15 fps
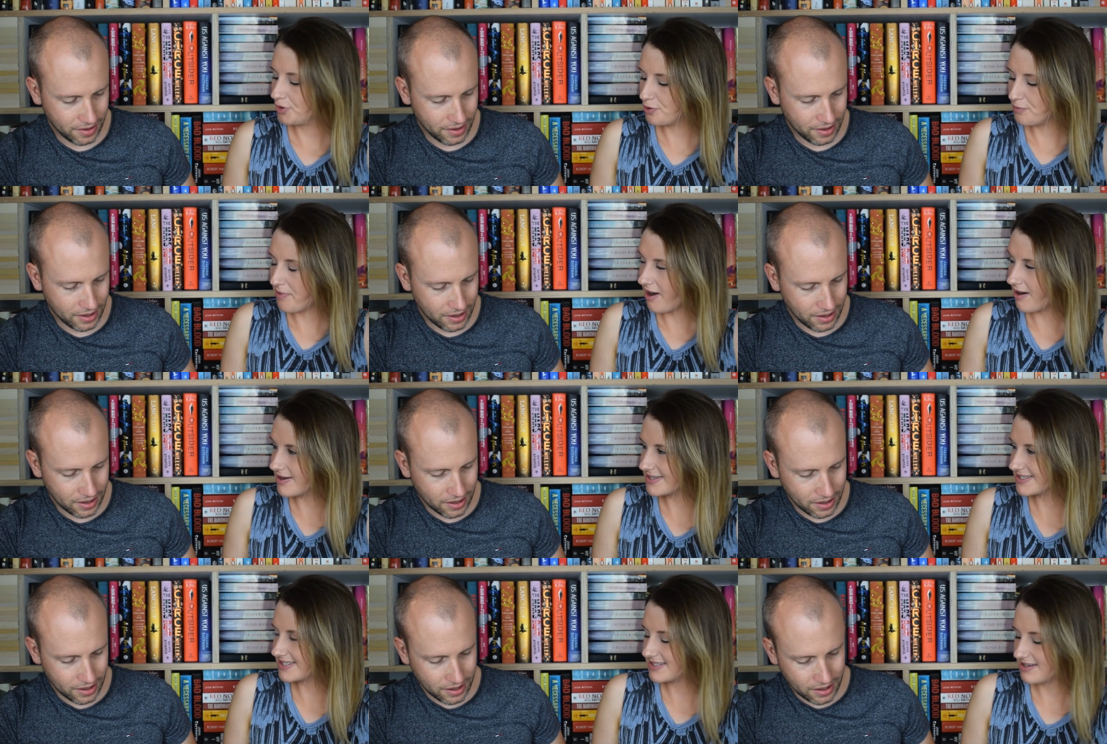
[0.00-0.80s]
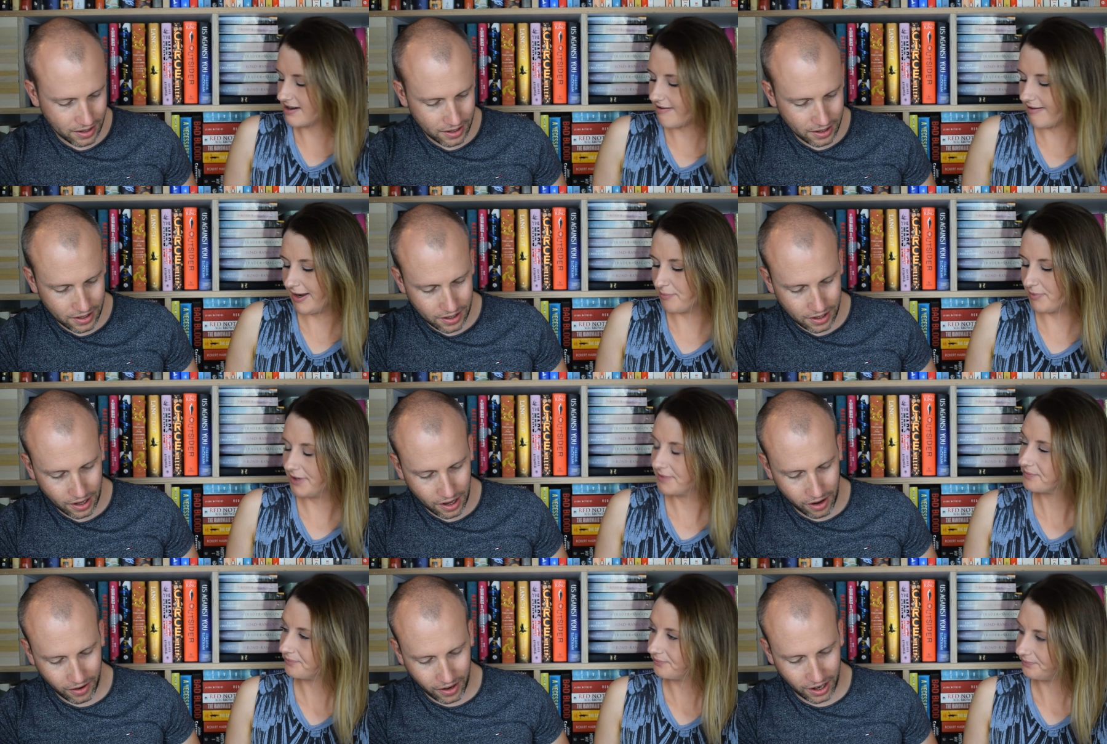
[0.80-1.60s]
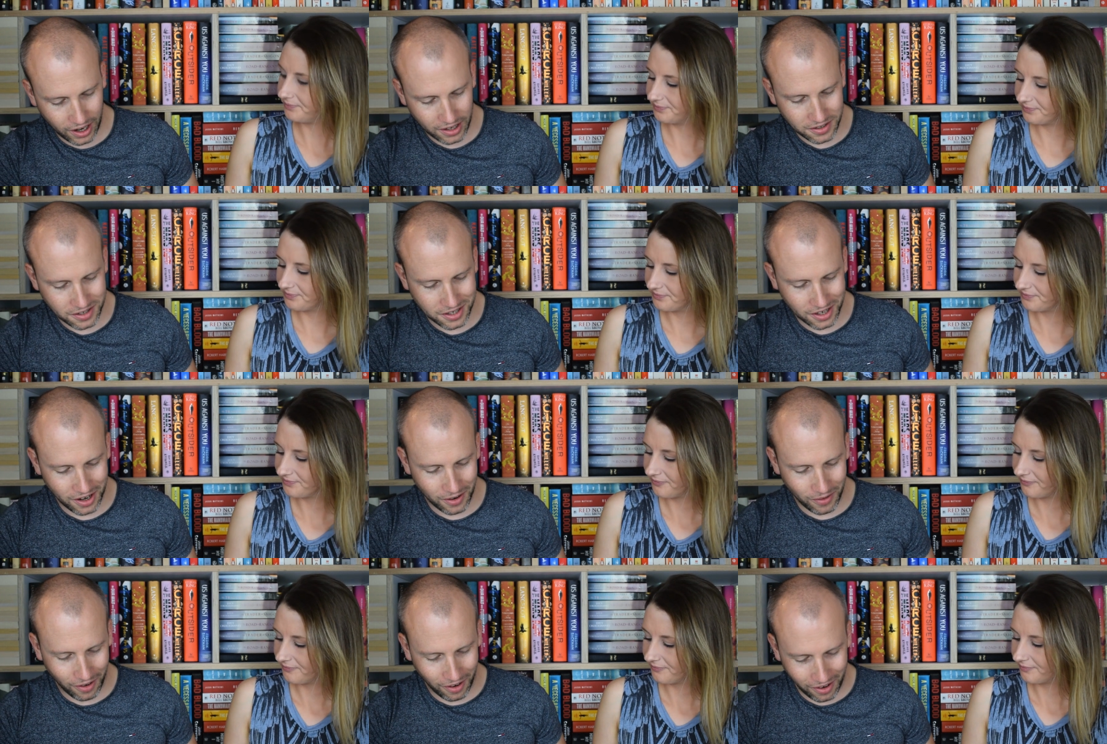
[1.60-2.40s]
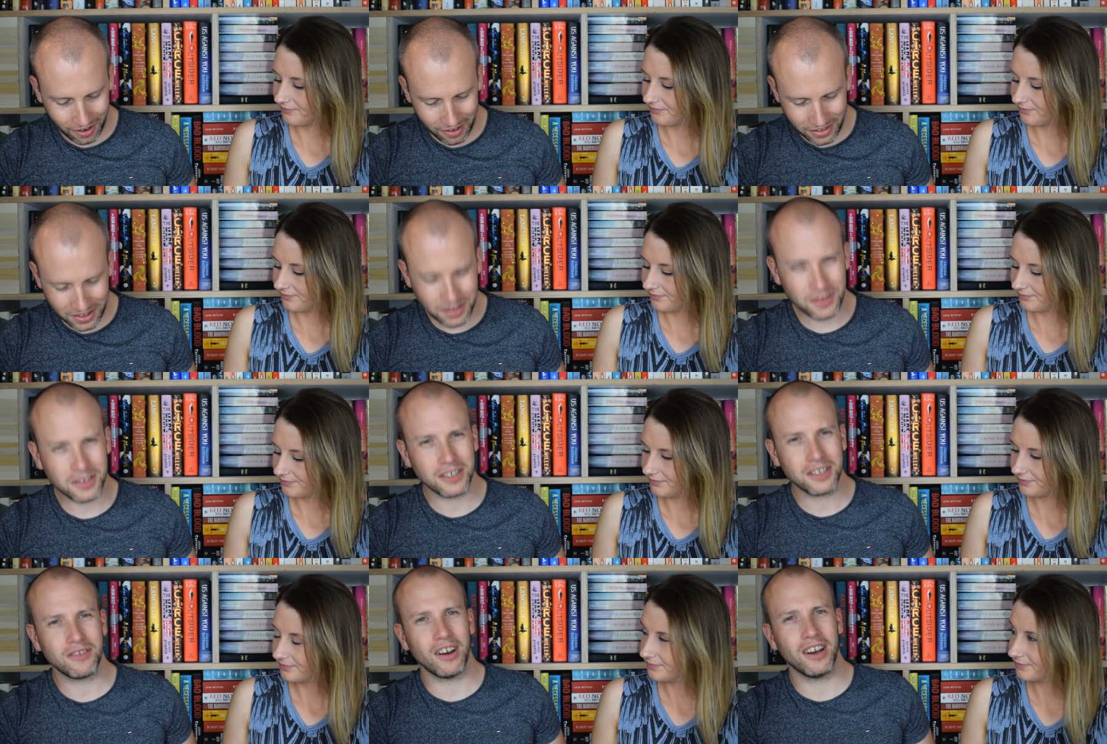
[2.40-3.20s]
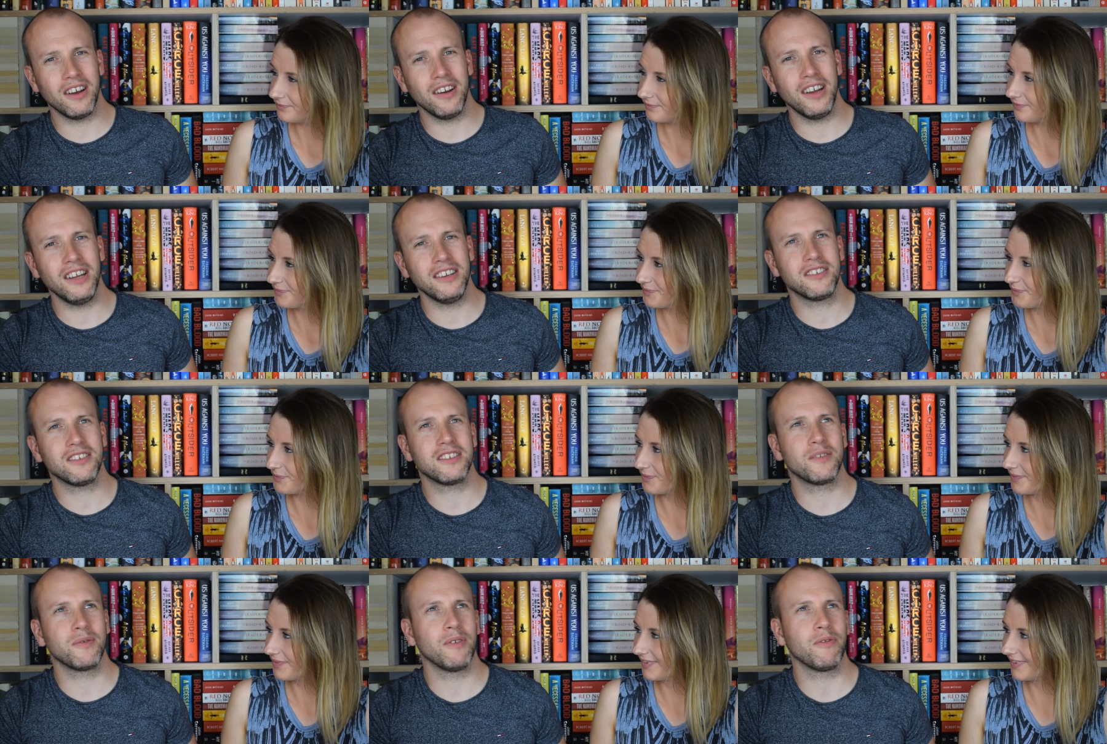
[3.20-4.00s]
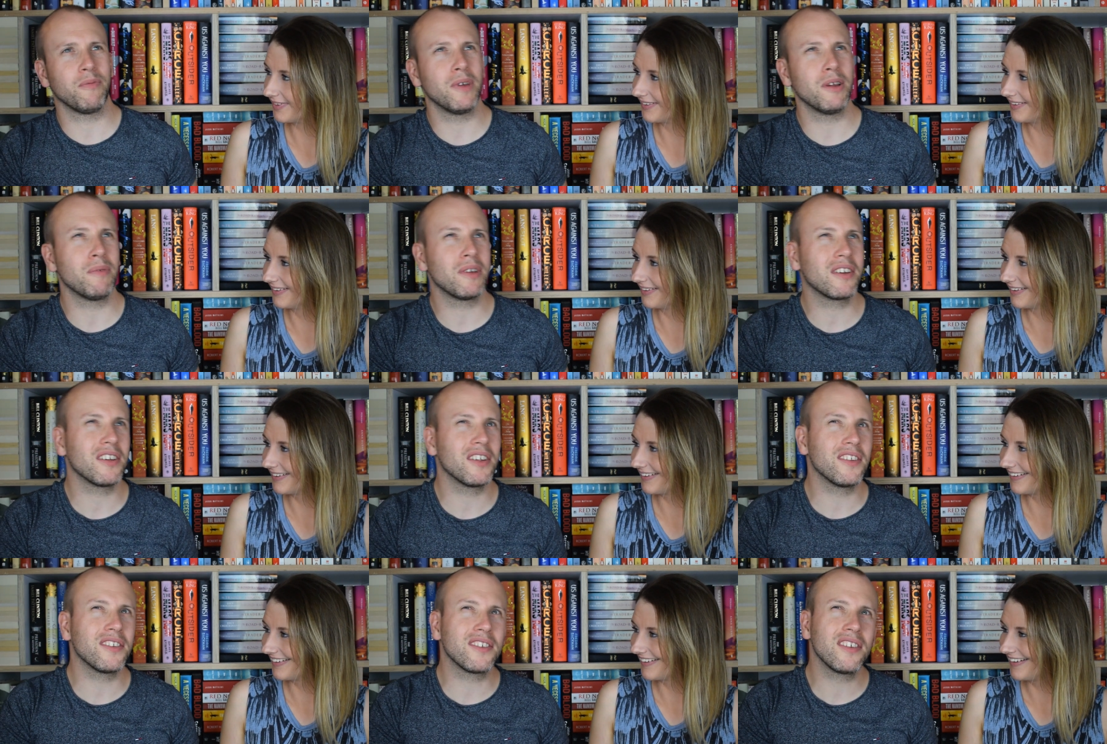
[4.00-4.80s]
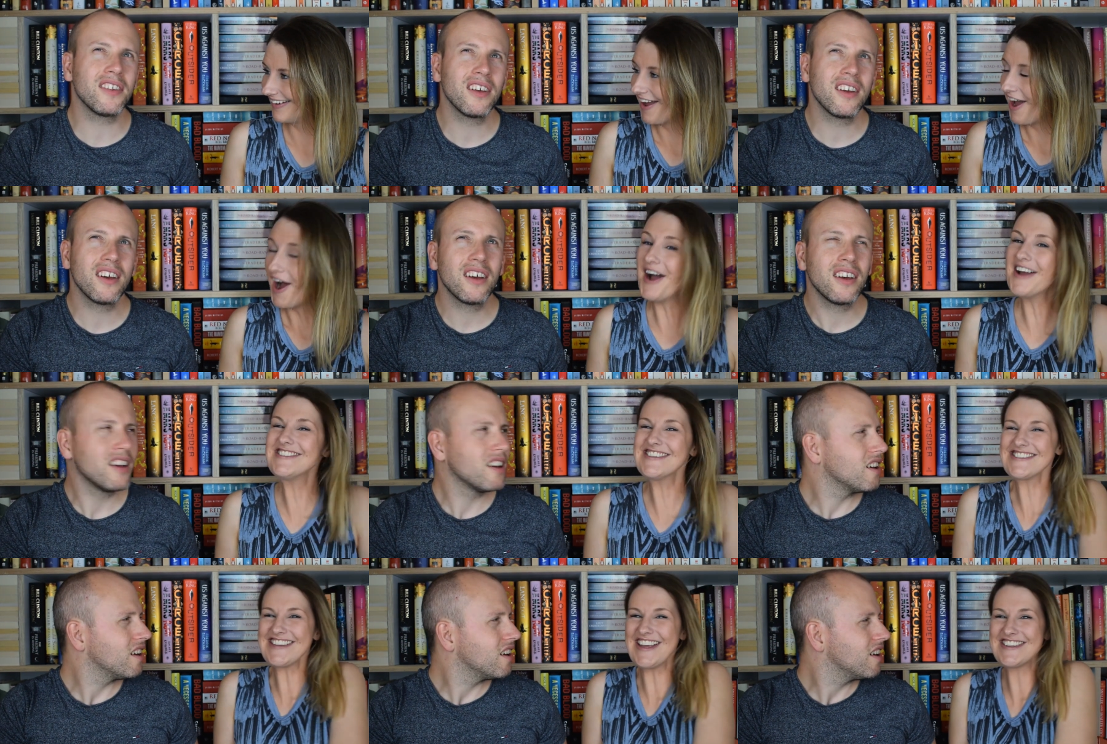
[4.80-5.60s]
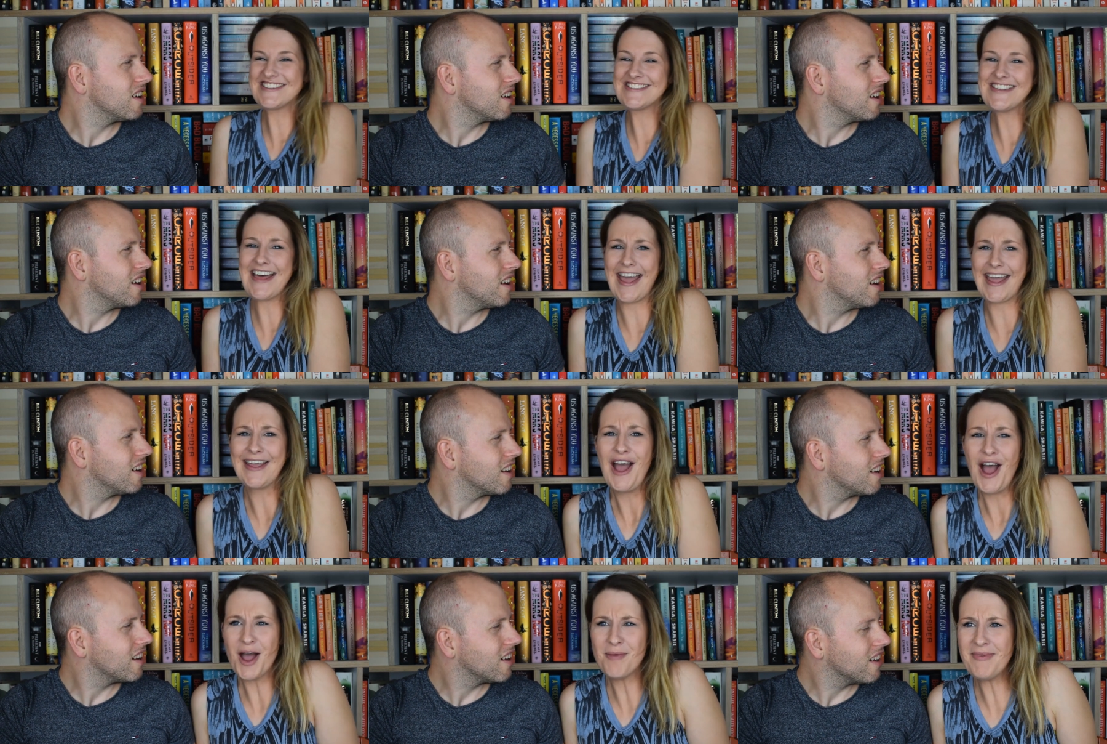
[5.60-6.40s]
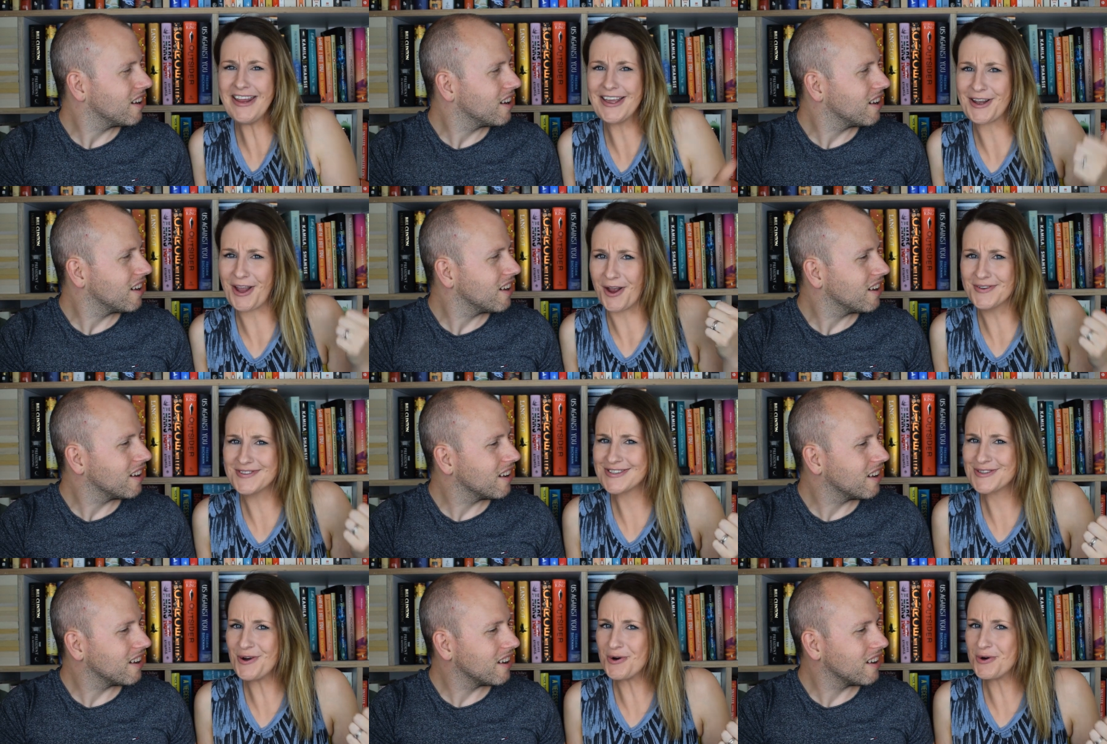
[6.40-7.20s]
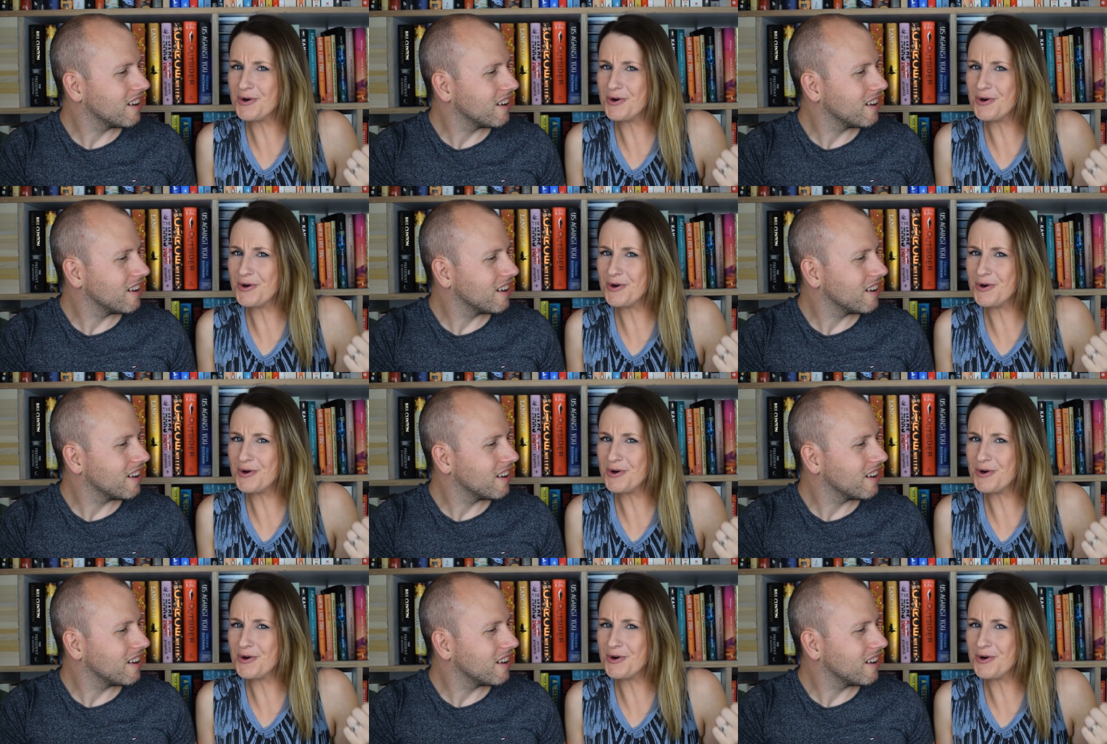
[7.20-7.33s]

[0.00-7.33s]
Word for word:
Speaker 1: or past time.
Speaker 2: Okay, so this was a straight interesting one for me because
Speaker 1: I just like to say a minute ago Scott